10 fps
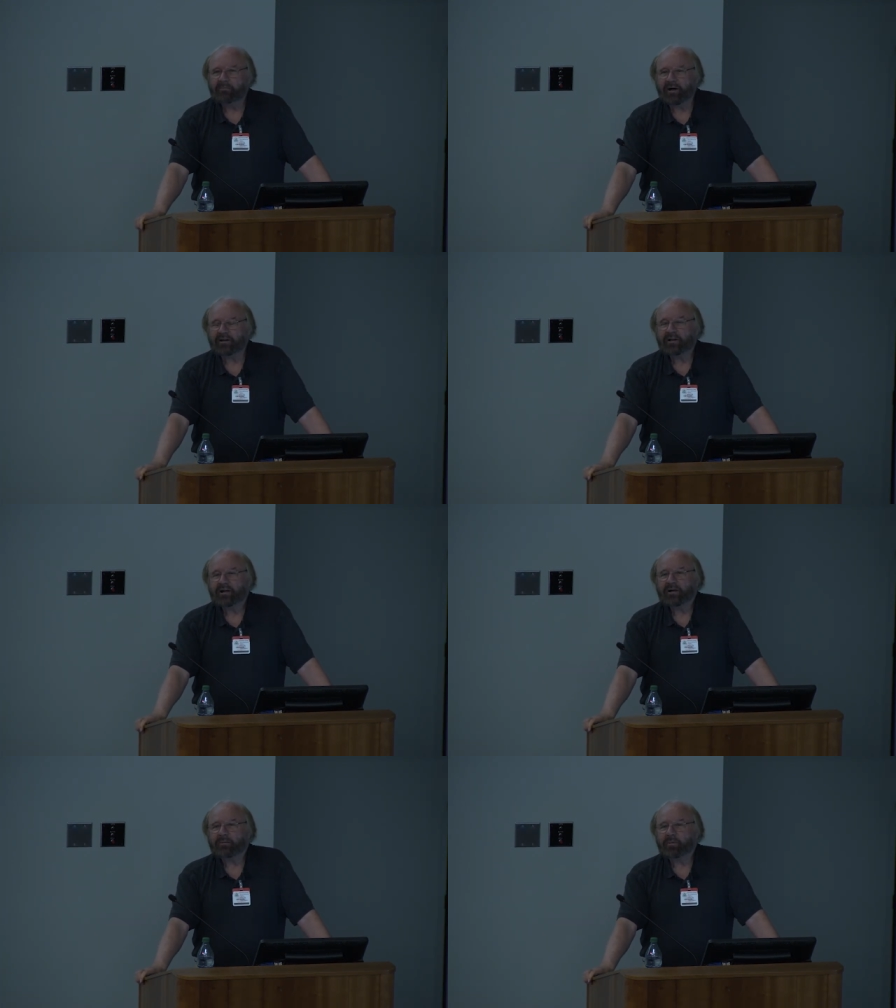But
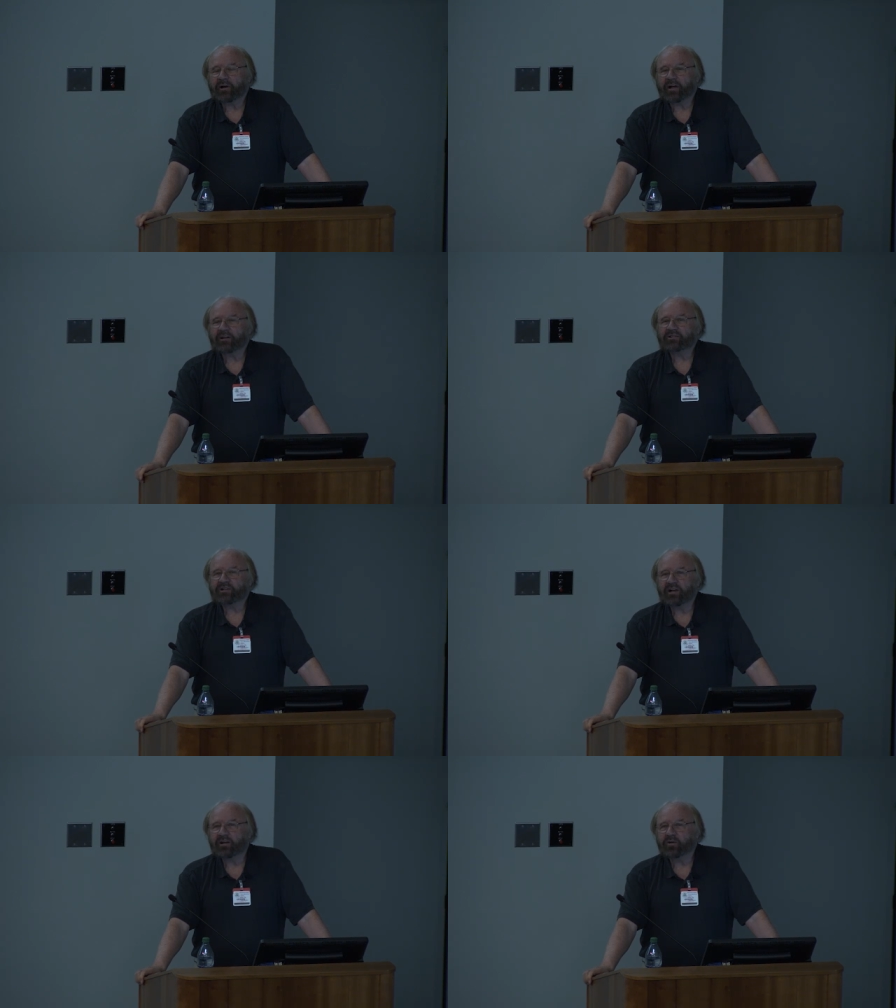but I can
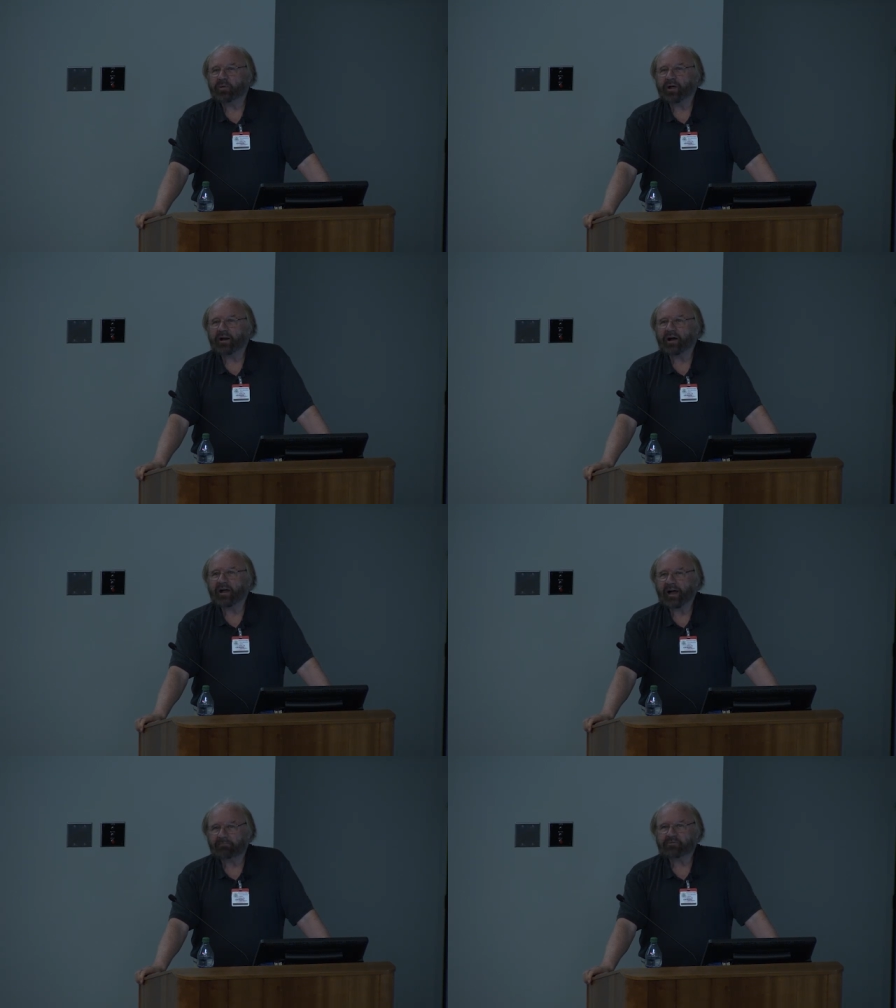tell you that
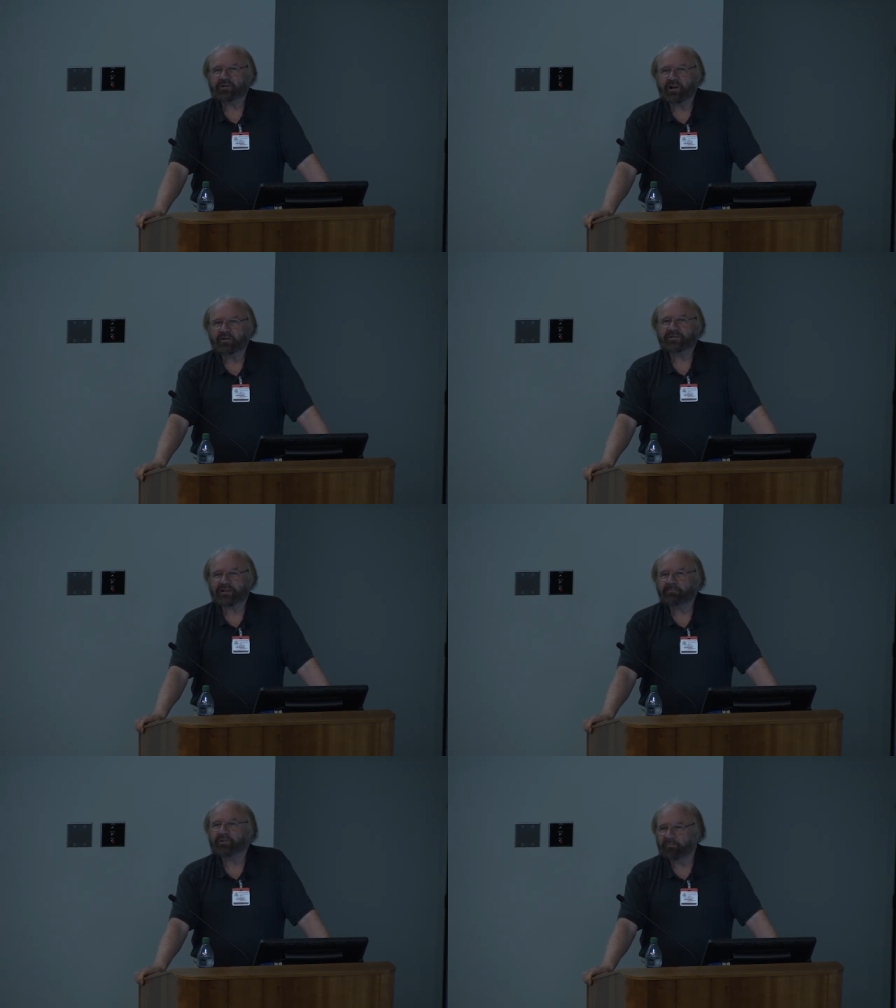I happen to know
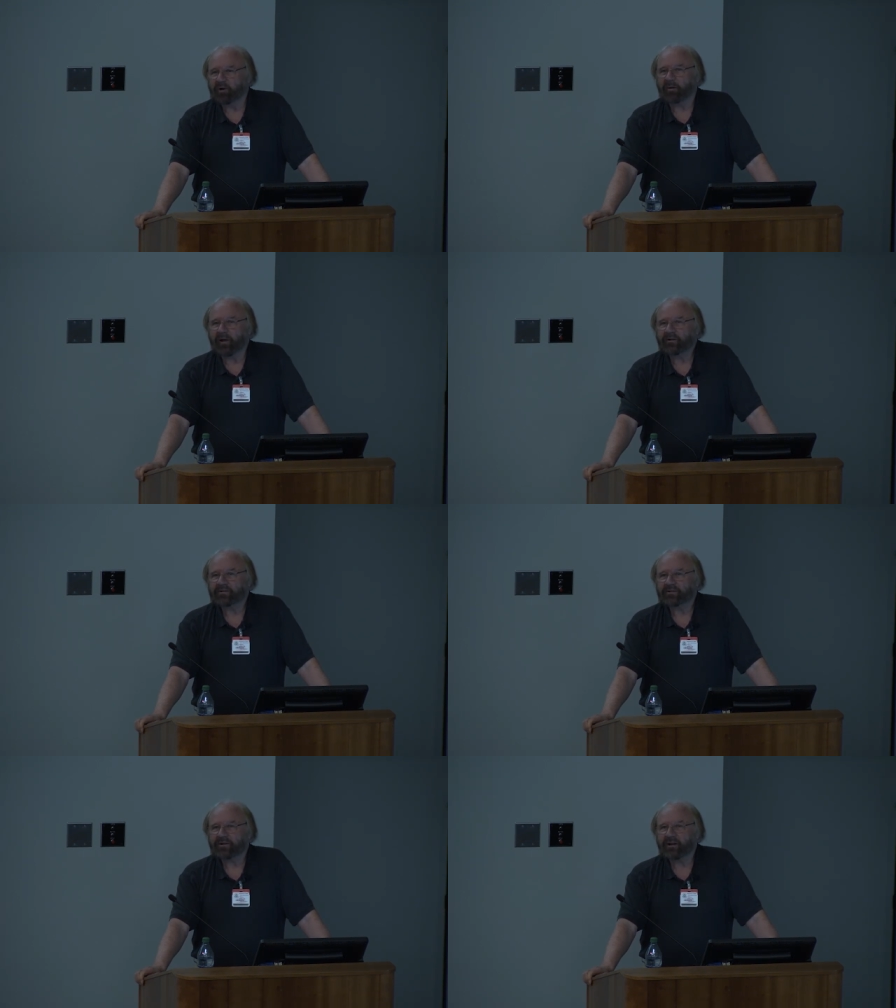some
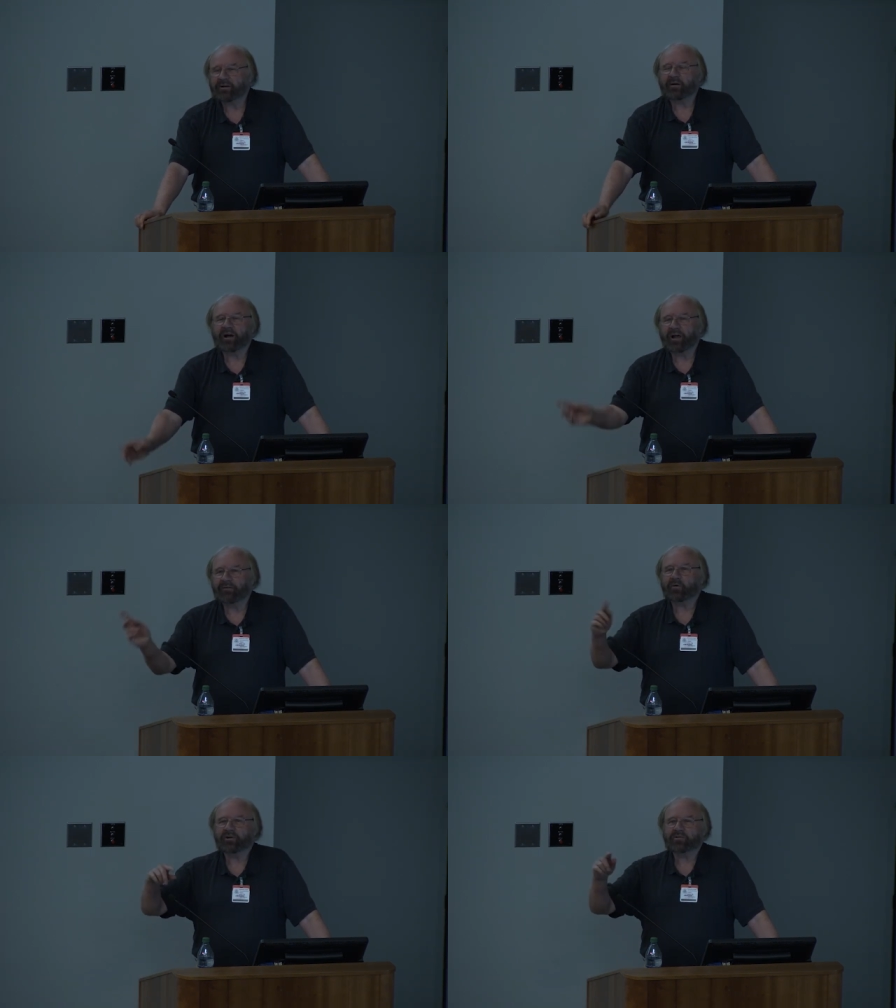diplomats, and I
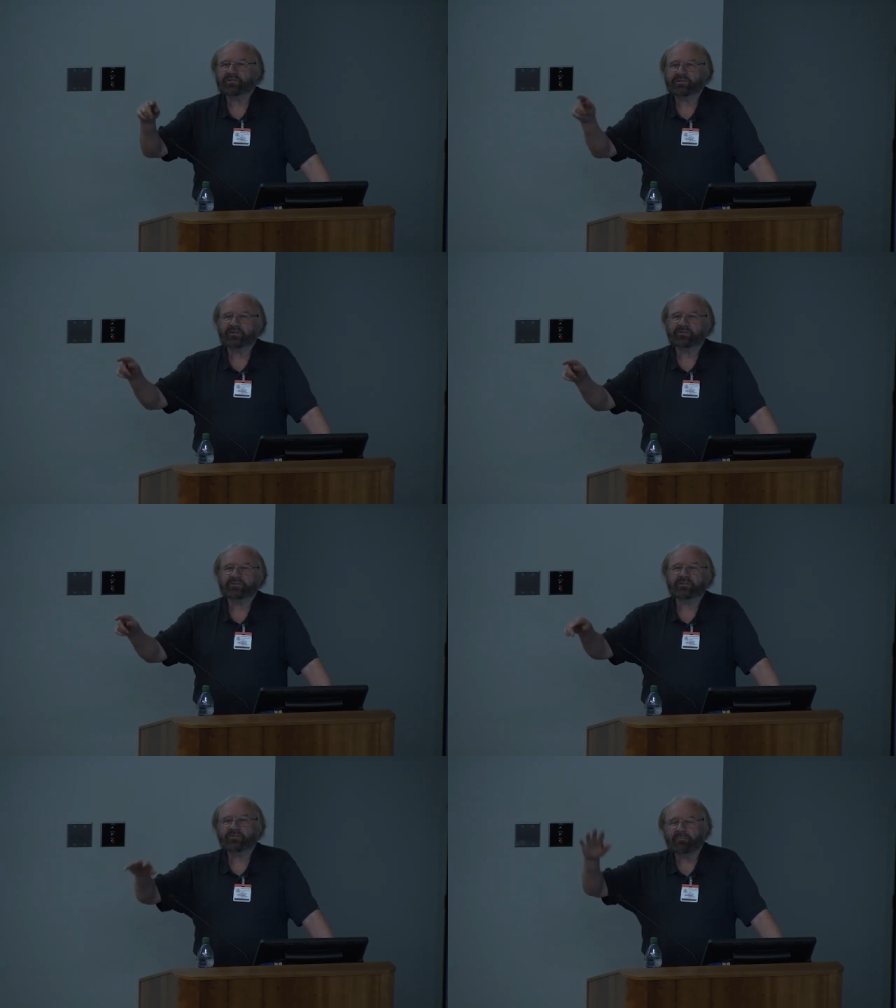have one or two
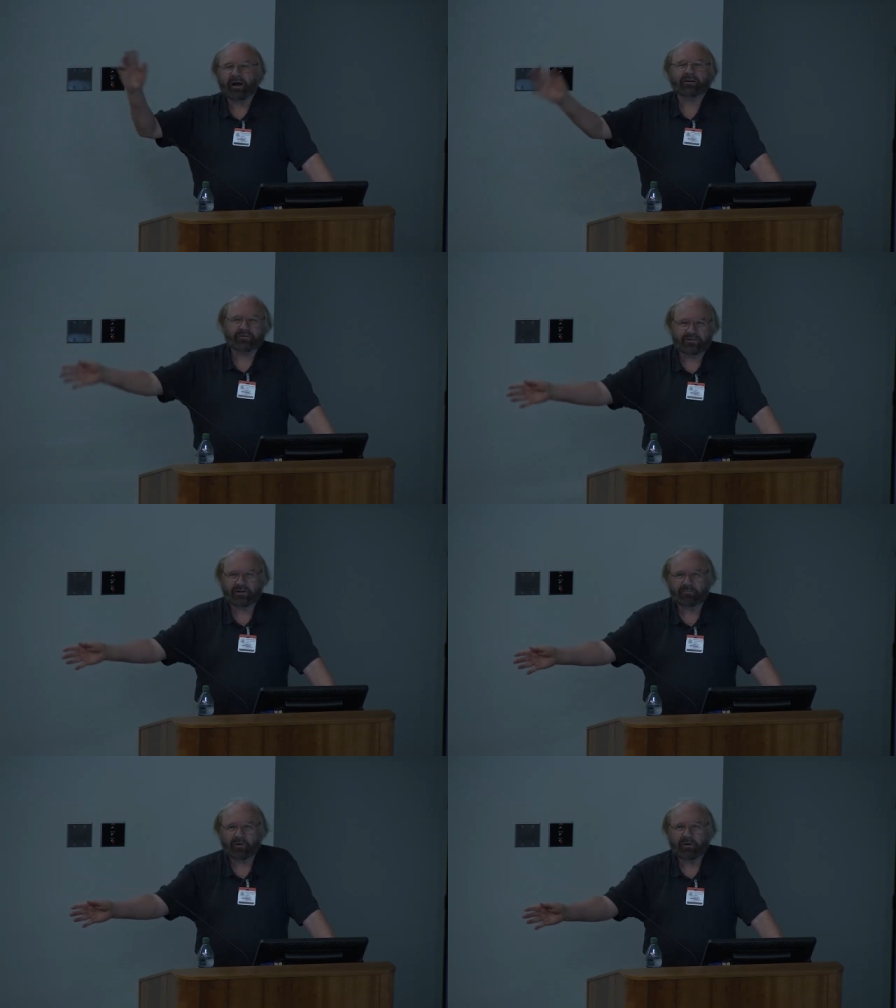students who are married to
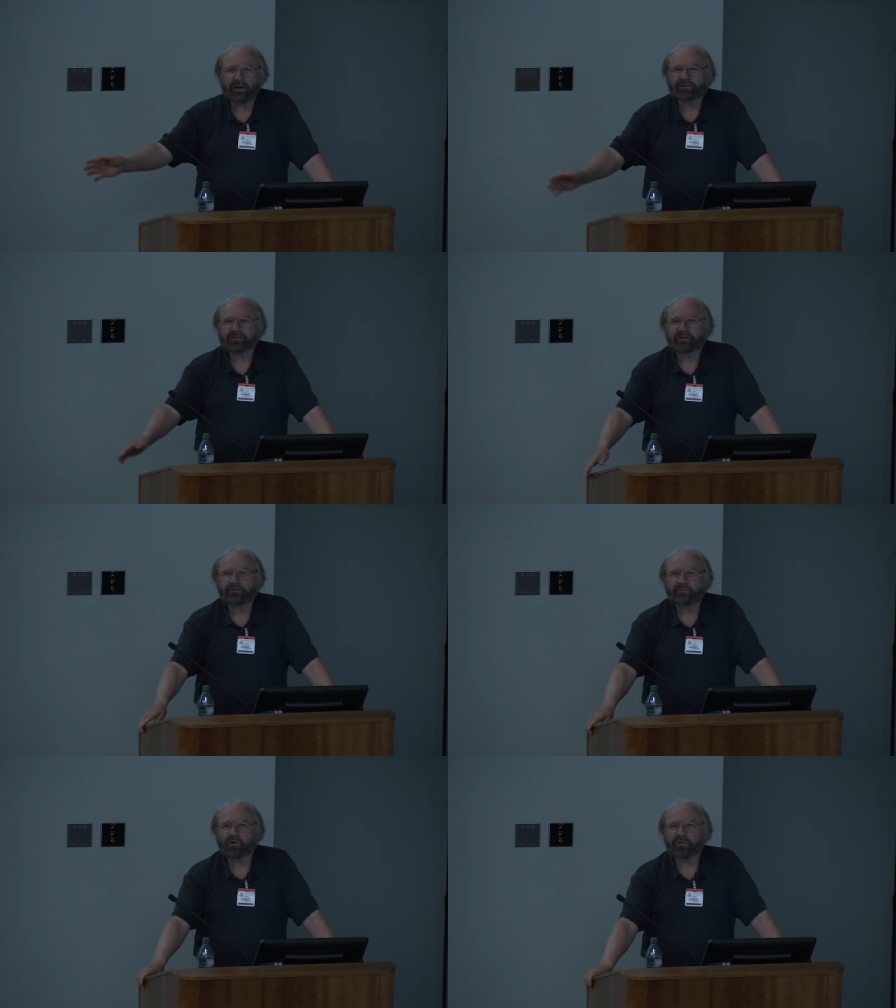diplomats and
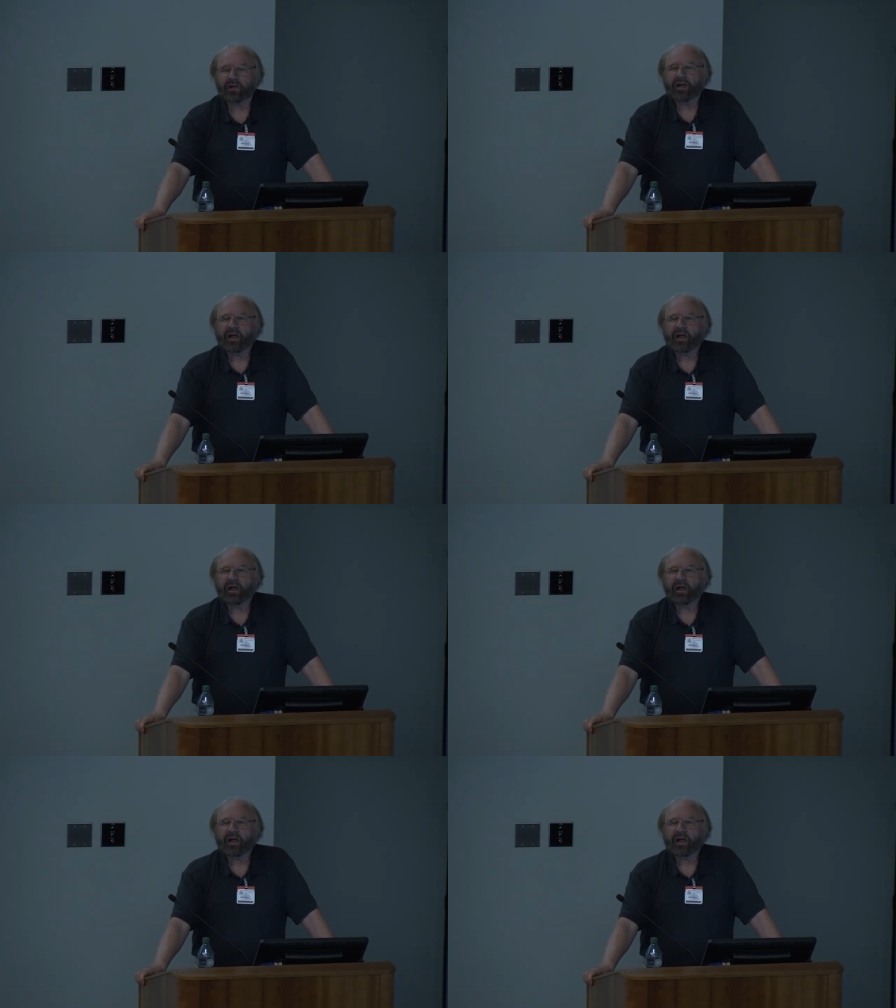so forth,